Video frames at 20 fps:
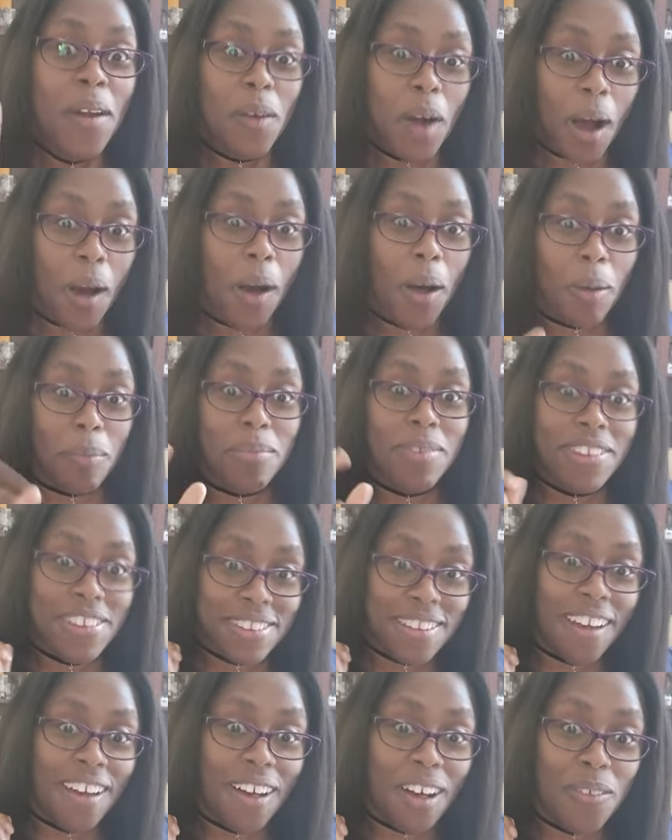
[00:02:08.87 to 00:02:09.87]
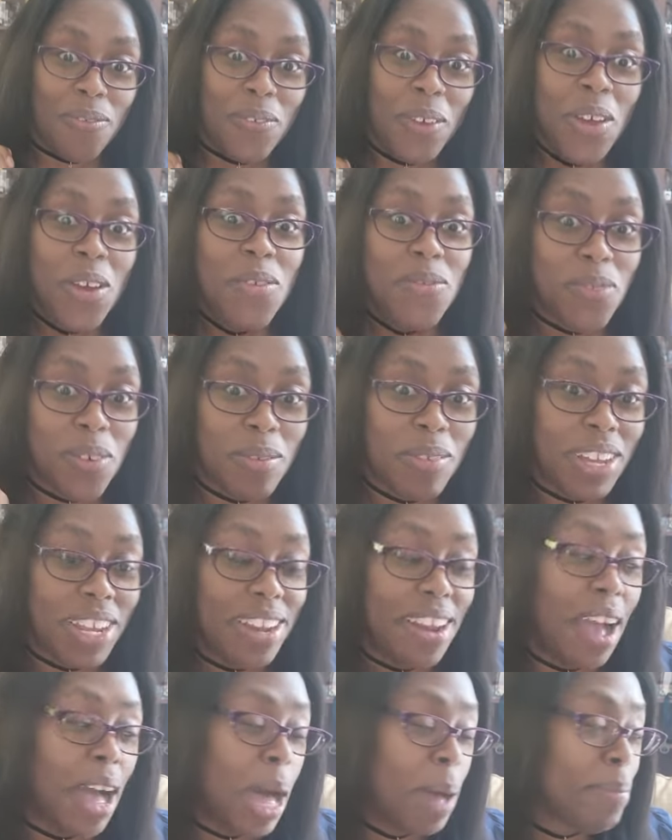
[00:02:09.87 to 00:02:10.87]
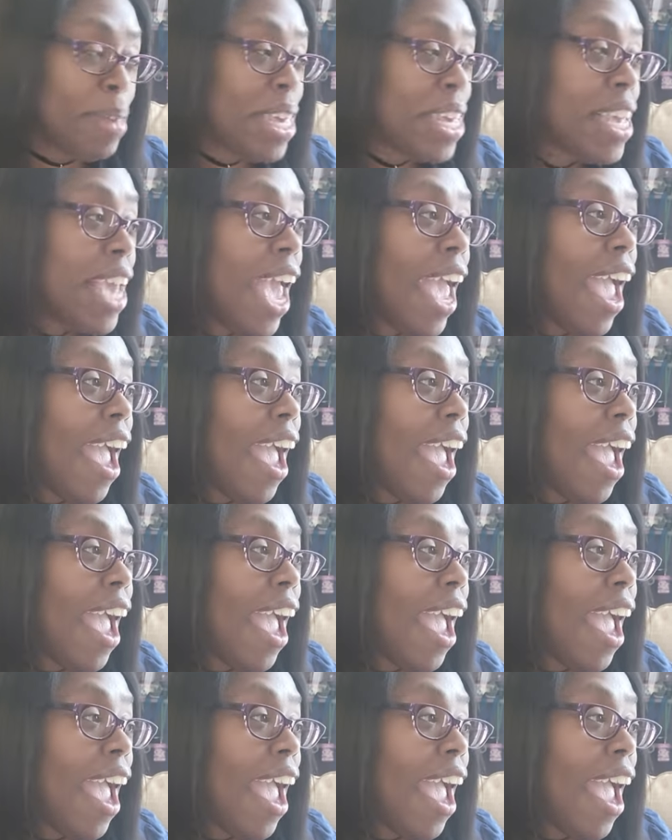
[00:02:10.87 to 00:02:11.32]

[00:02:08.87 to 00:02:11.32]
um, stuff from Konami.